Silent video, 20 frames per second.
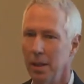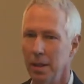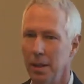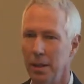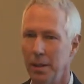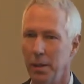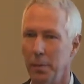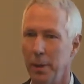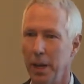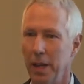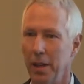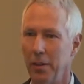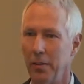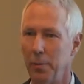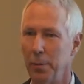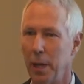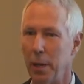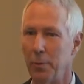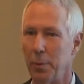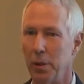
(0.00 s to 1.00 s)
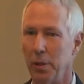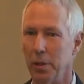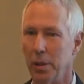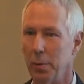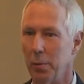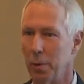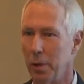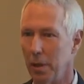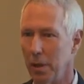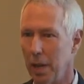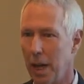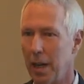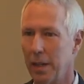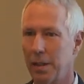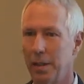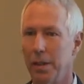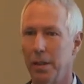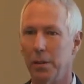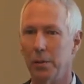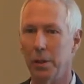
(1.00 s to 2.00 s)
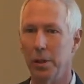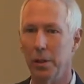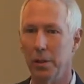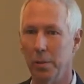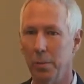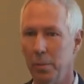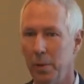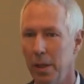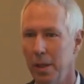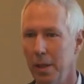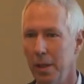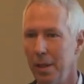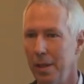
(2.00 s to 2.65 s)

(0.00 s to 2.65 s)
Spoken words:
the domain of people that were locked in a room,